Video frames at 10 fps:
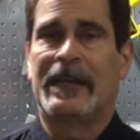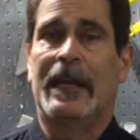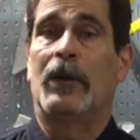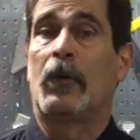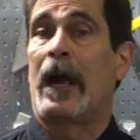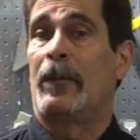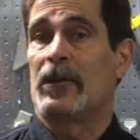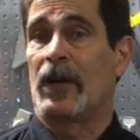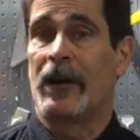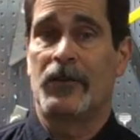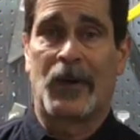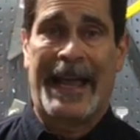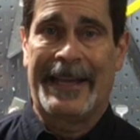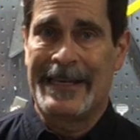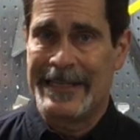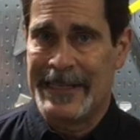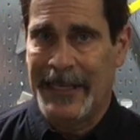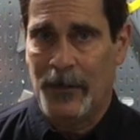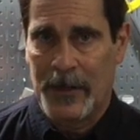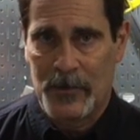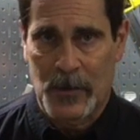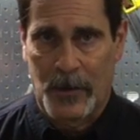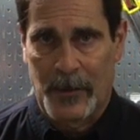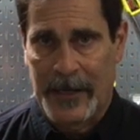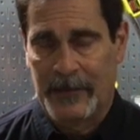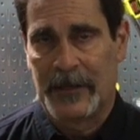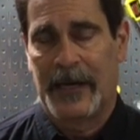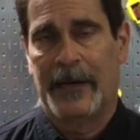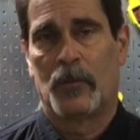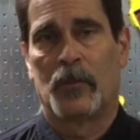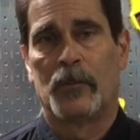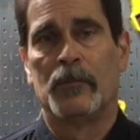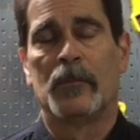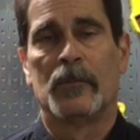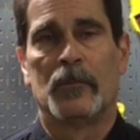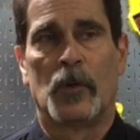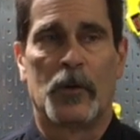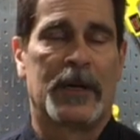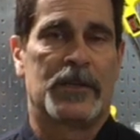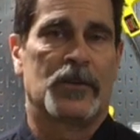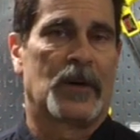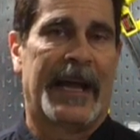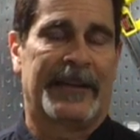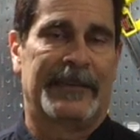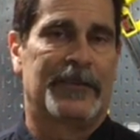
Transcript: Kenny Roberts started dragging his knee when he was going around road racing tracks.